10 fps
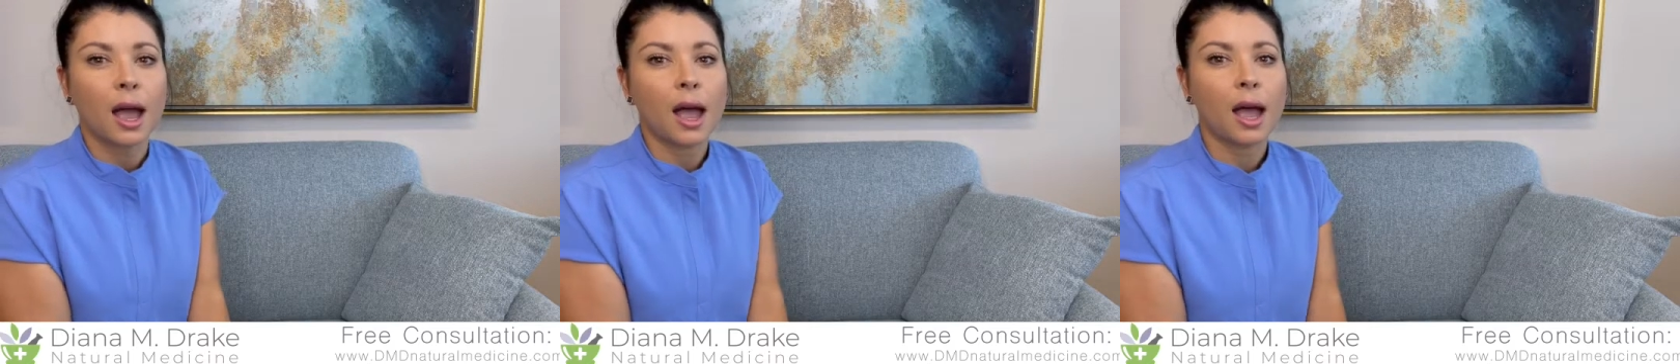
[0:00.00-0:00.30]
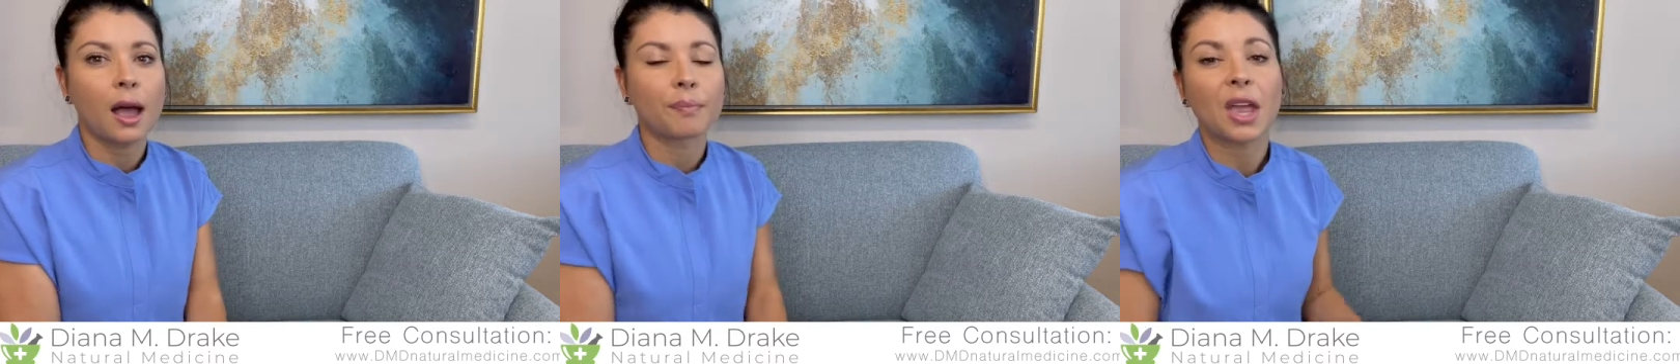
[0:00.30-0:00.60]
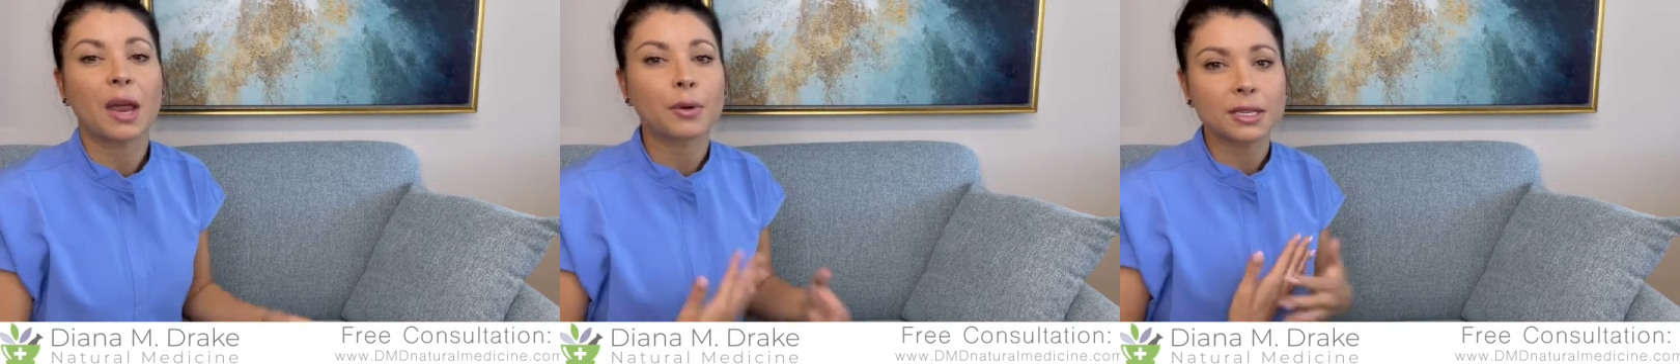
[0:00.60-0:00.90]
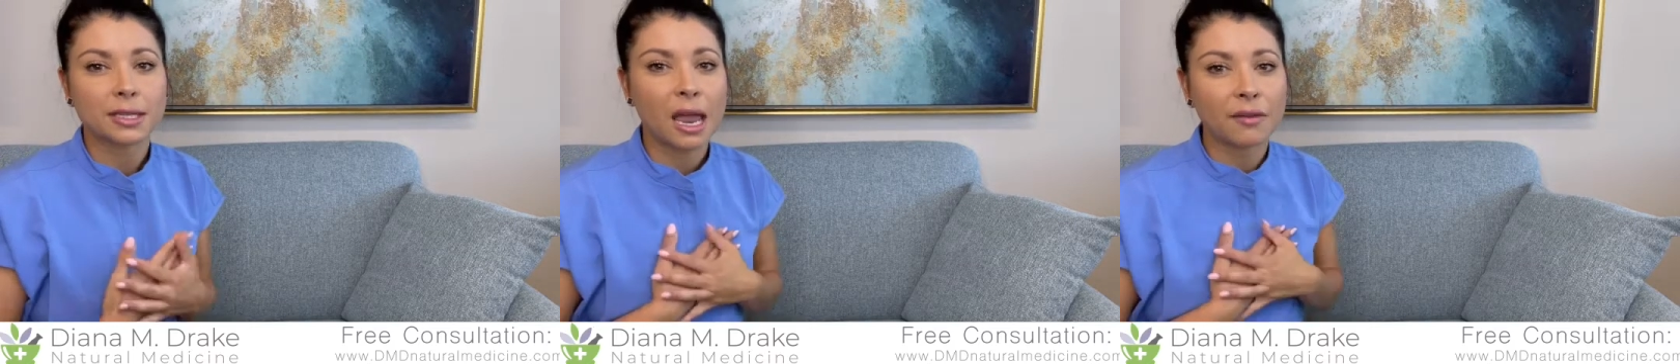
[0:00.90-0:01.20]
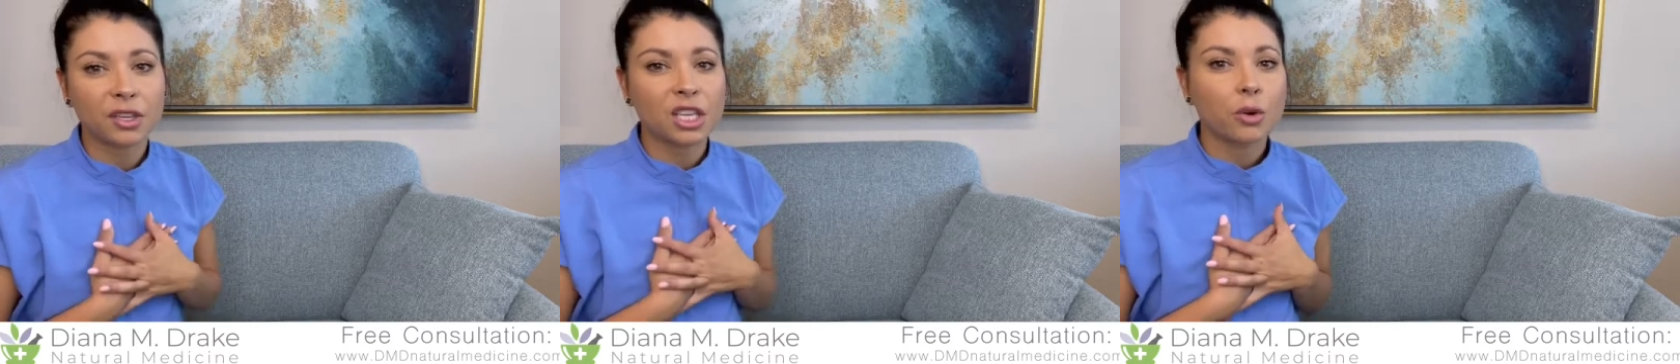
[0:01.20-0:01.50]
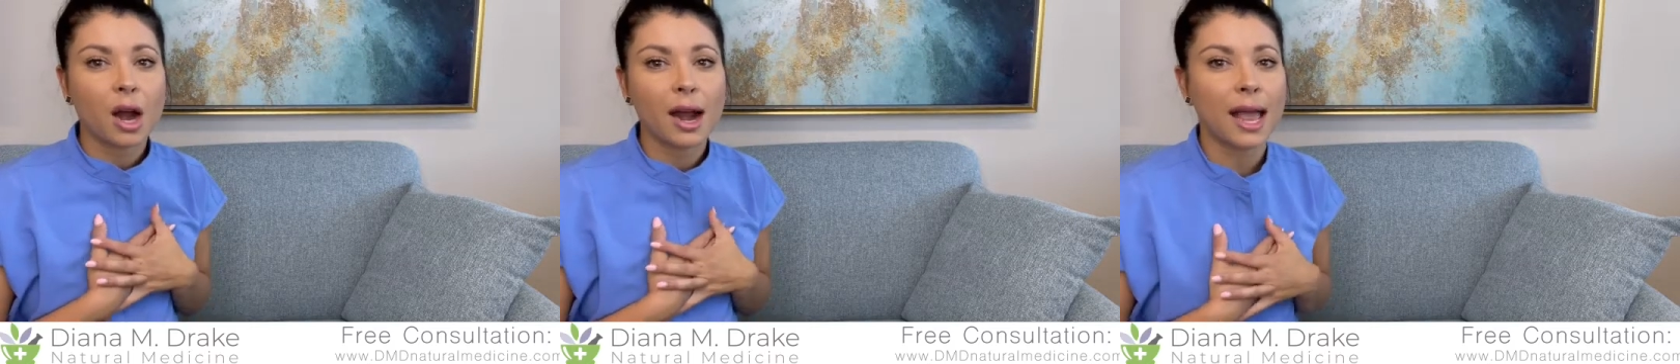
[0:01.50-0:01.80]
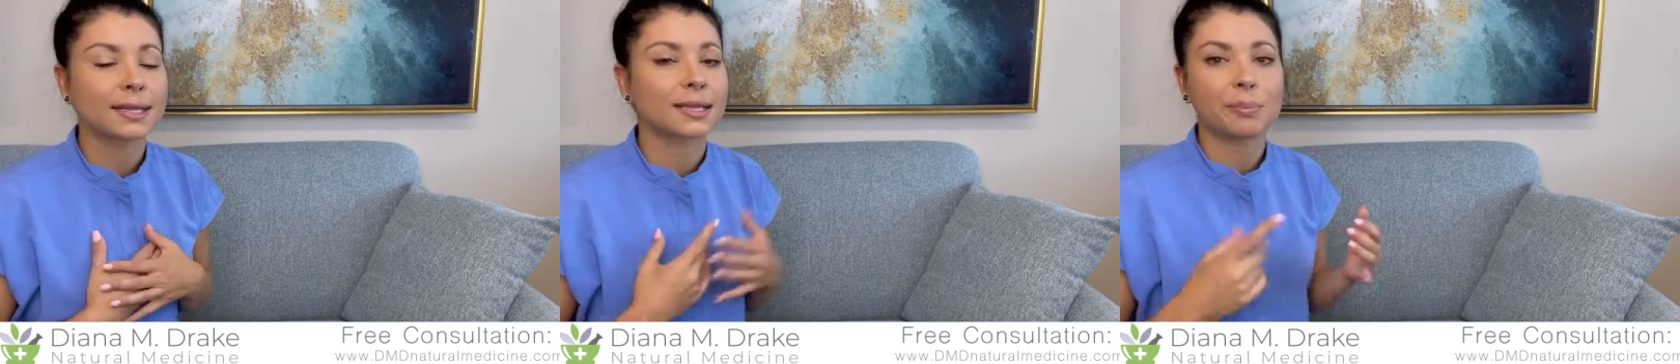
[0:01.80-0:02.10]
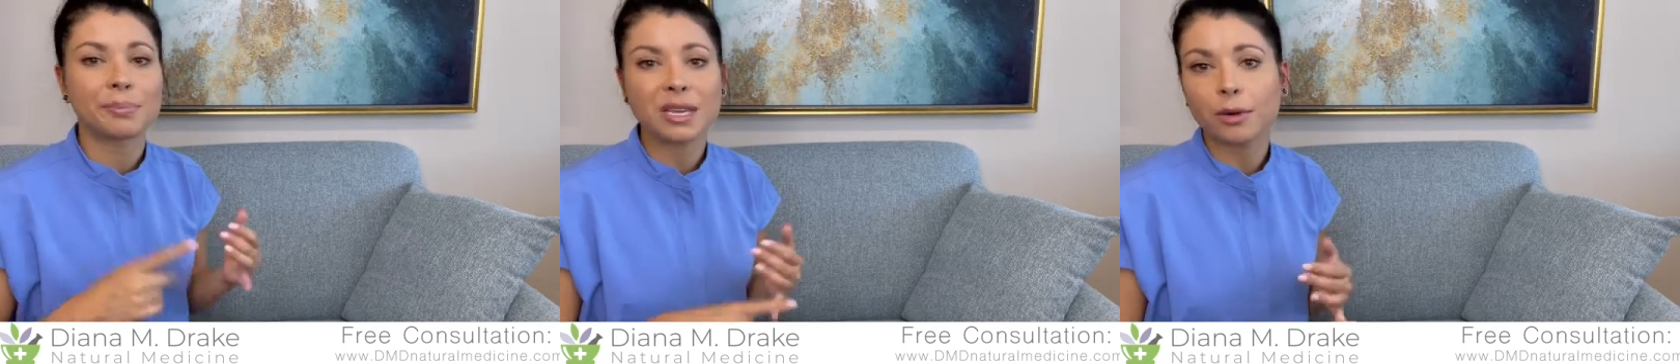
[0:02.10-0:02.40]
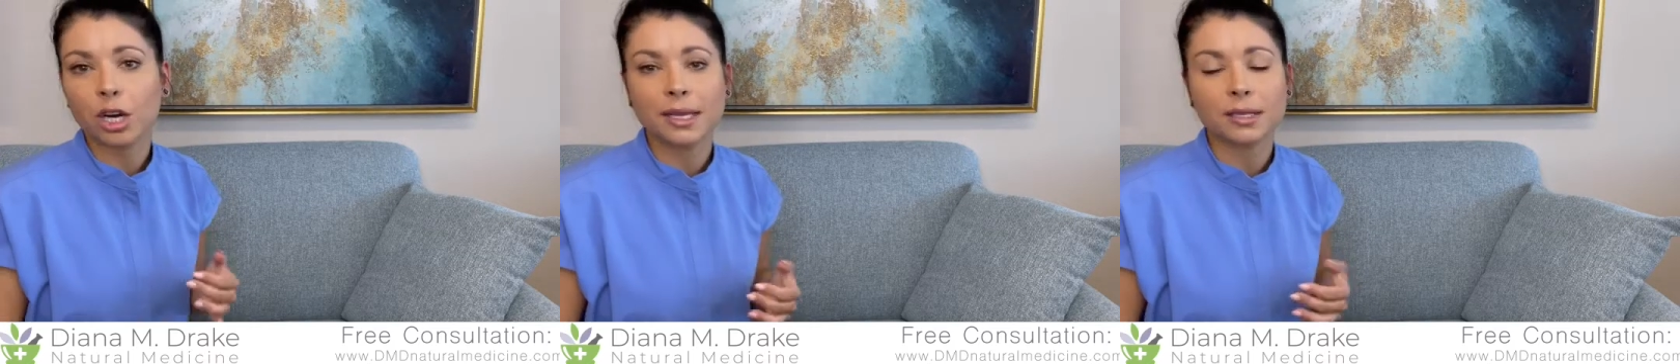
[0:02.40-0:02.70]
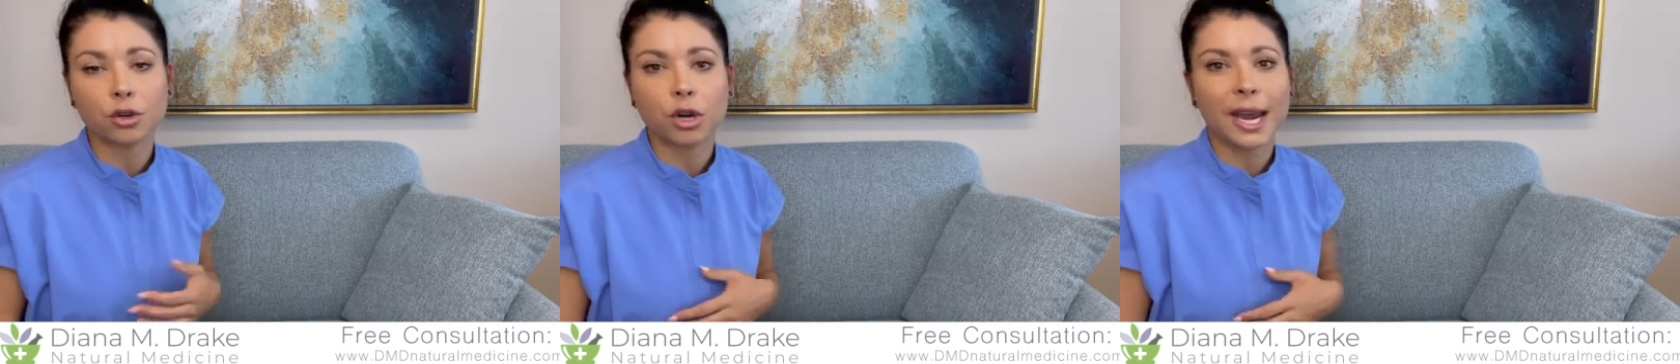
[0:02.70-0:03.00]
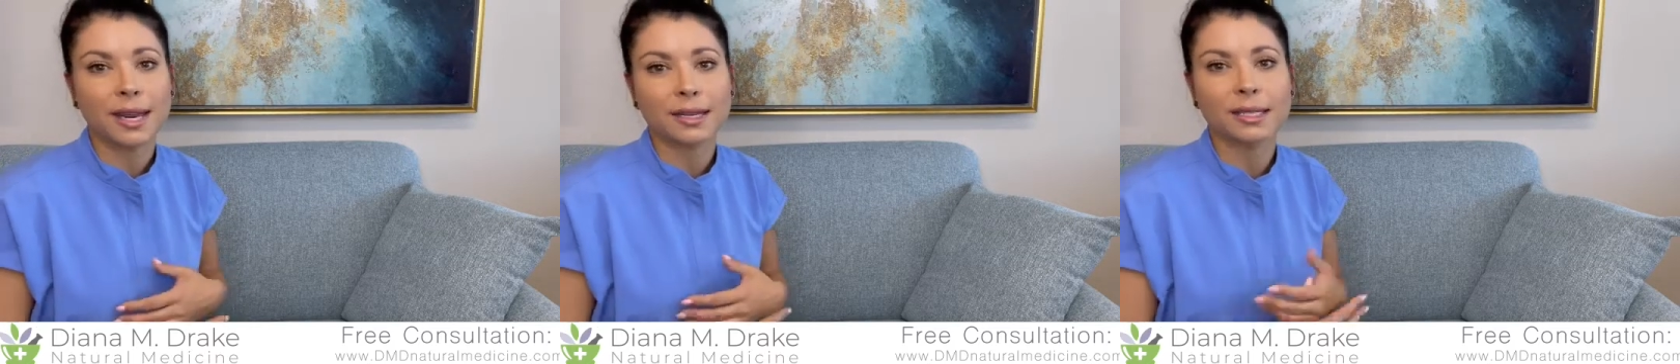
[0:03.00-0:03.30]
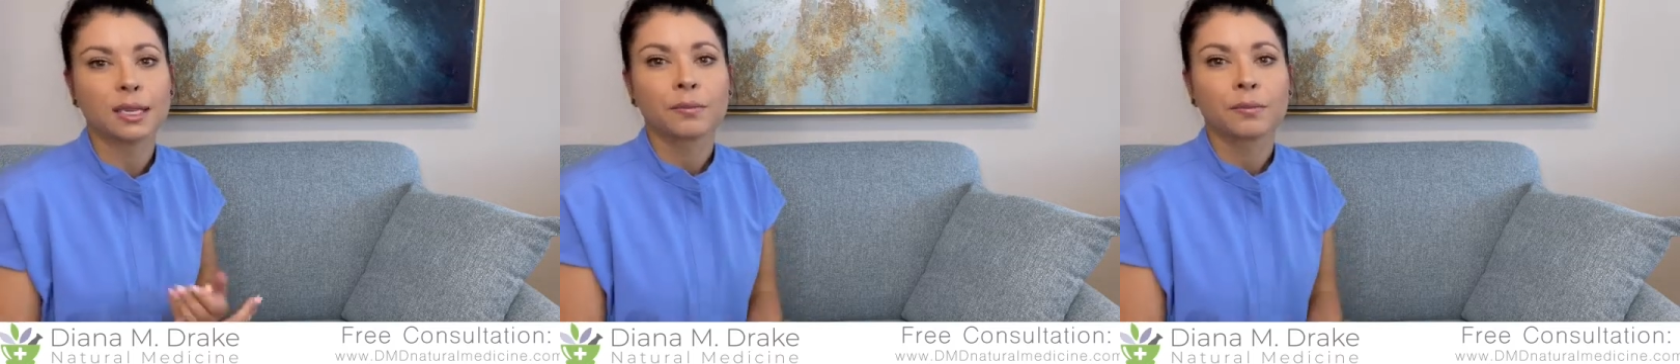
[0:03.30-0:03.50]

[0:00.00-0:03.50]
I personally have a QRS, a beamer is great.